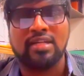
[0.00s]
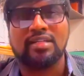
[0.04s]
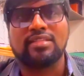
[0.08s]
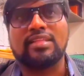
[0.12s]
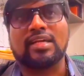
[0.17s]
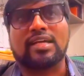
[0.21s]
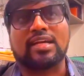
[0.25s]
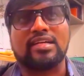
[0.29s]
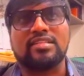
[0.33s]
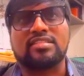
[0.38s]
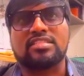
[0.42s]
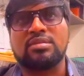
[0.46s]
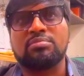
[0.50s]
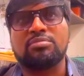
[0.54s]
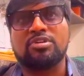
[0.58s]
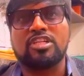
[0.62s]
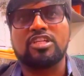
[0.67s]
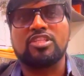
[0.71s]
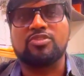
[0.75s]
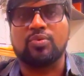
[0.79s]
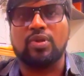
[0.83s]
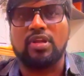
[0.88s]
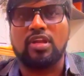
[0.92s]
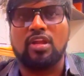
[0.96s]
The
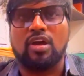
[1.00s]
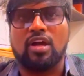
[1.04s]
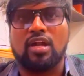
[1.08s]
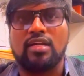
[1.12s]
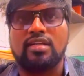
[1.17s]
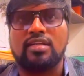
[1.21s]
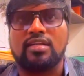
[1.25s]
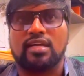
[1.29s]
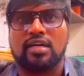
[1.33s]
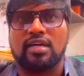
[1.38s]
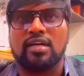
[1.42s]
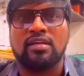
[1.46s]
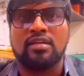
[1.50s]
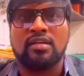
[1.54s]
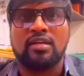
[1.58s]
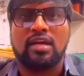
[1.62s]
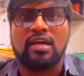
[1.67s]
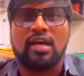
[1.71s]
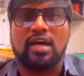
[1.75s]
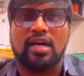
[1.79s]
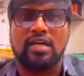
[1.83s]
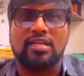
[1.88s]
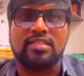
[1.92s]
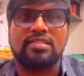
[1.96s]
customers will
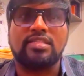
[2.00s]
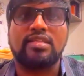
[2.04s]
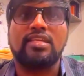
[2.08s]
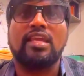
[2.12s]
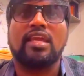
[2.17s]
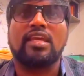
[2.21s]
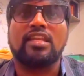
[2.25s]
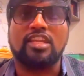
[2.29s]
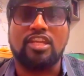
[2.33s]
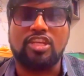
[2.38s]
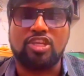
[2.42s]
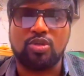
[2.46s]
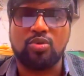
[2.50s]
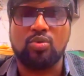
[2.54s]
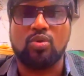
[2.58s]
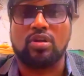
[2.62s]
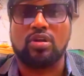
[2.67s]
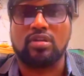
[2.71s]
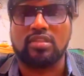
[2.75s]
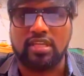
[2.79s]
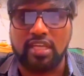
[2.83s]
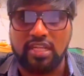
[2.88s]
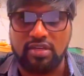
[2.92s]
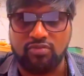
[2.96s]
not see an issue
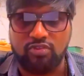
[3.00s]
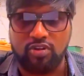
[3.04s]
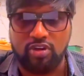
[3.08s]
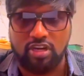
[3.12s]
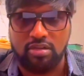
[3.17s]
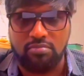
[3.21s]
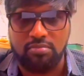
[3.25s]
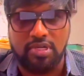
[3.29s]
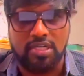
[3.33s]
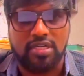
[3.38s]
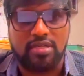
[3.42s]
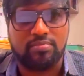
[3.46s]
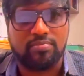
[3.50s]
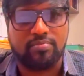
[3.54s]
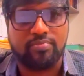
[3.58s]
on the environment.